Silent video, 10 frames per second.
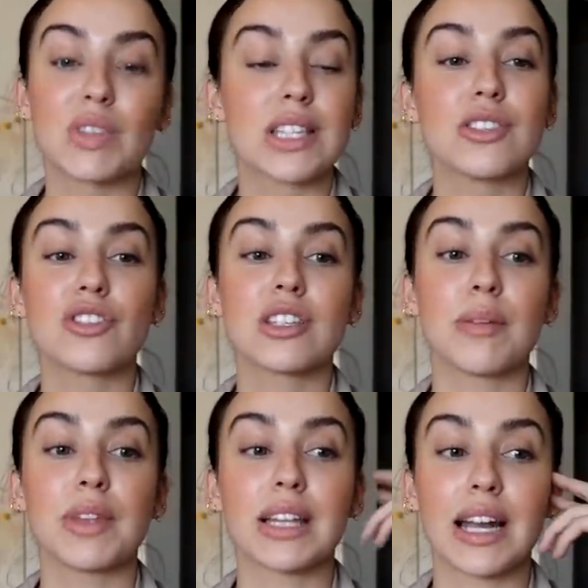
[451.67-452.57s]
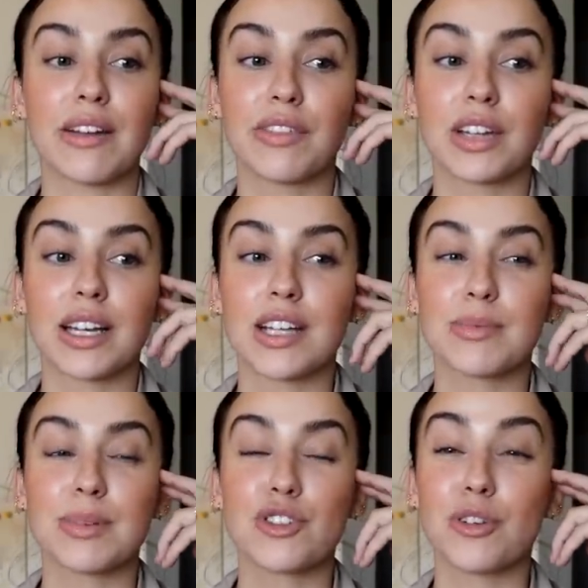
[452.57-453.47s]
this is just something that I feel like has
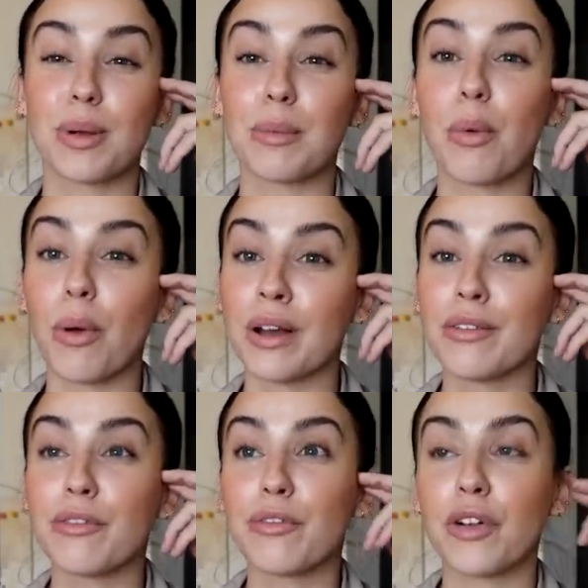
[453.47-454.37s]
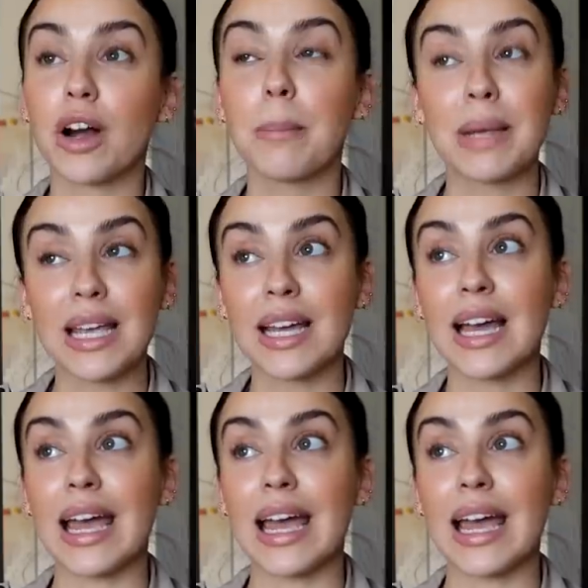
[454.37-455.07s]
been super important for me.